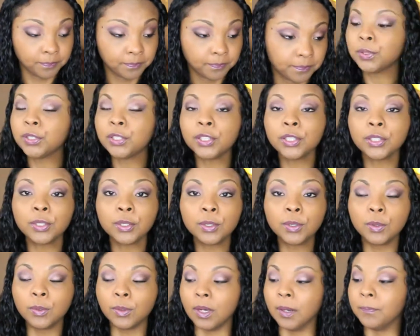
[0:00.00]

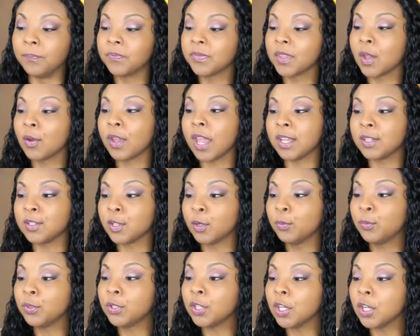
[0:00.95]
Blue! Okay, so
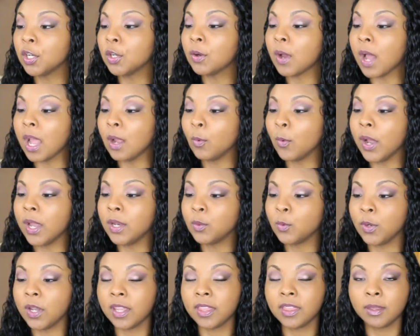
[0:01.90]
blue, I
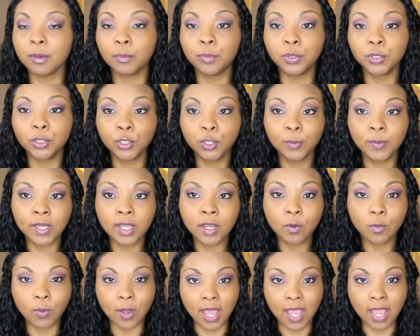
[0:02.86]
went with Blue Me
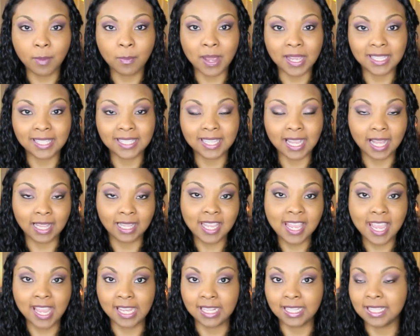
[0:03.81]
Away by
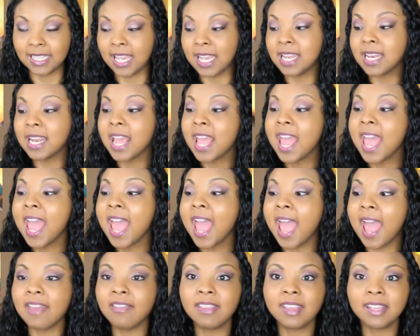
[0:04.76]
Sally Hansen,
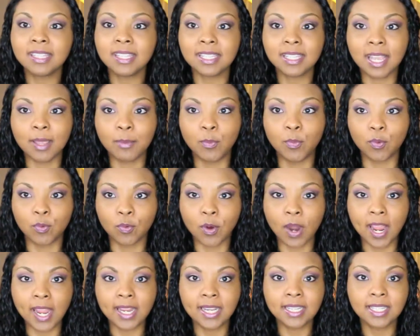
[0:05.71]
and this is a
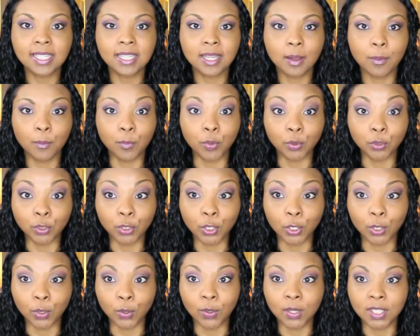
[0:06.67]
bright
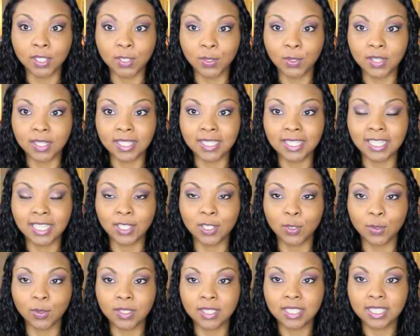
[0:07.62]
blue, as you can see,
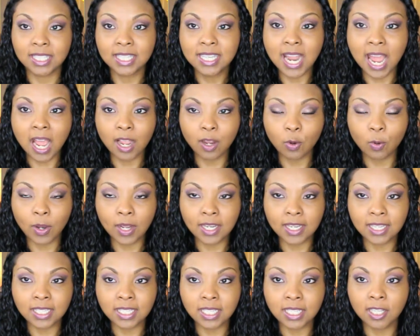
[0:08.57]
so it's not quite
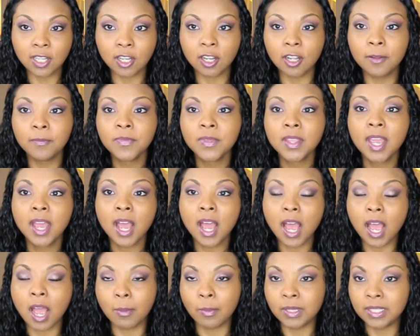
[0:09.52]
a teal.
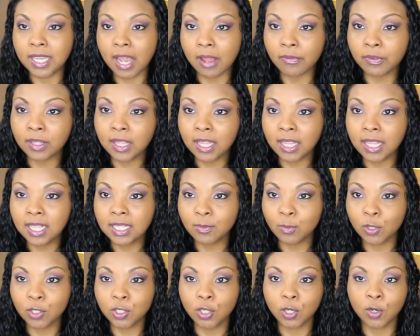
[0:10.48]
It definitely leans
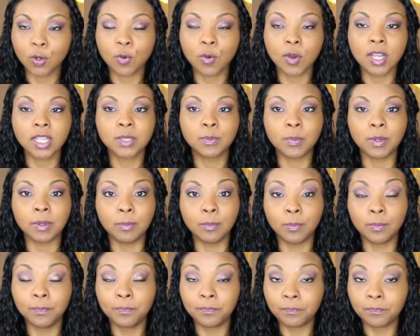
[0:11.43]
more turquoise, but